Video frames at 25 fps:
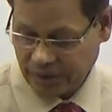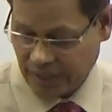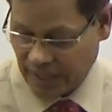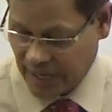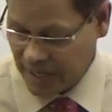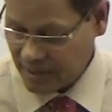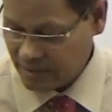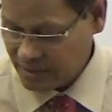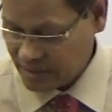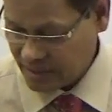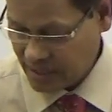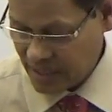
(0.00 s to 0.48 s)
He
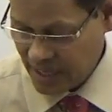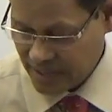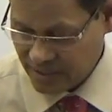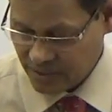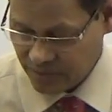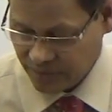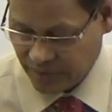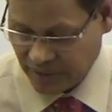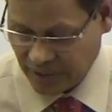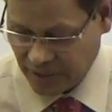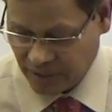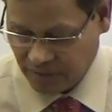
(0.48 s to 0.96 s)
has
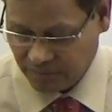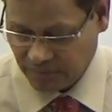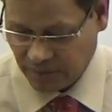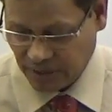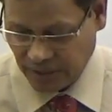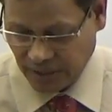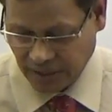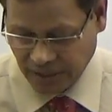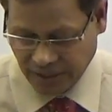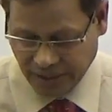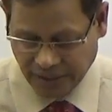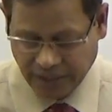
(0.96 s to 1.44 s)
very
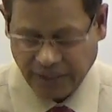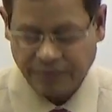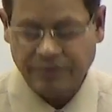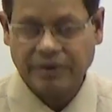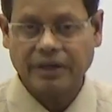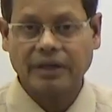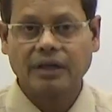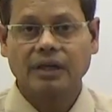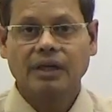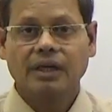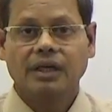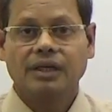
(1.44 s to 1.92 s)
clearly
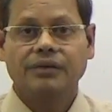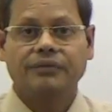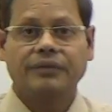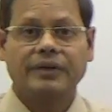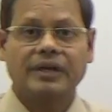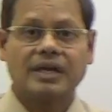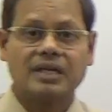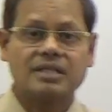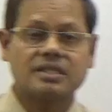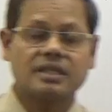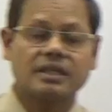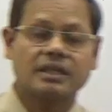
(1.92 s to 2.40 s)
given. If he
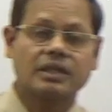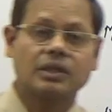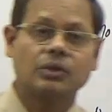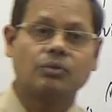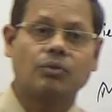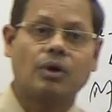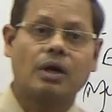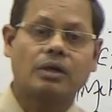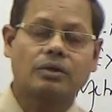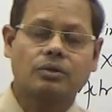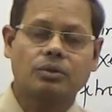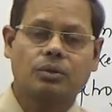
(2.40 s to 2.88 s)
doesn't give,
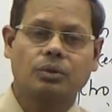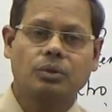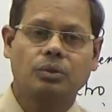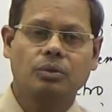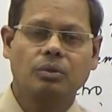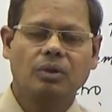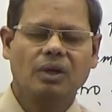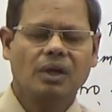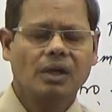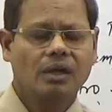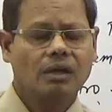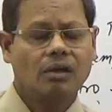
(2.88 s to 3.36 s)
what to do?
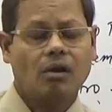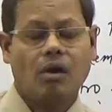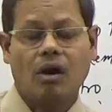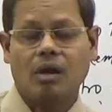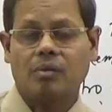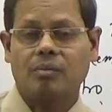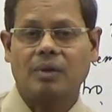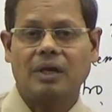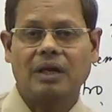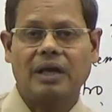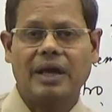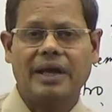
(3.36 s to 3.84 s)

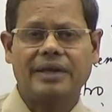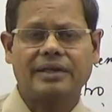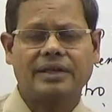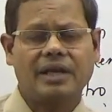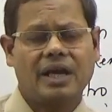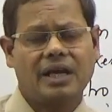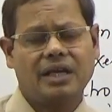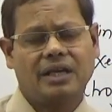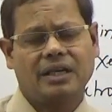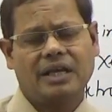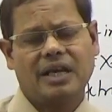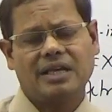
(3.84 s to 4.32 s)
Normally I
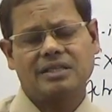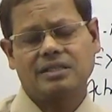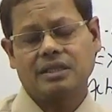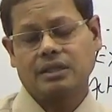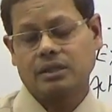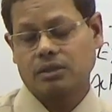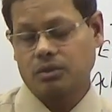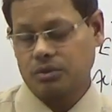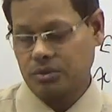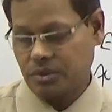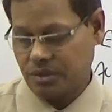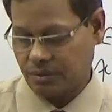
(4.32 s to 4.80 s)
take it as
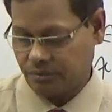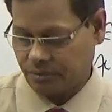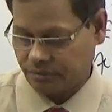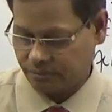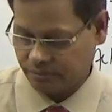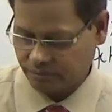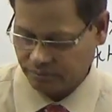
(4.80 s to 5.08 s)
inclusive.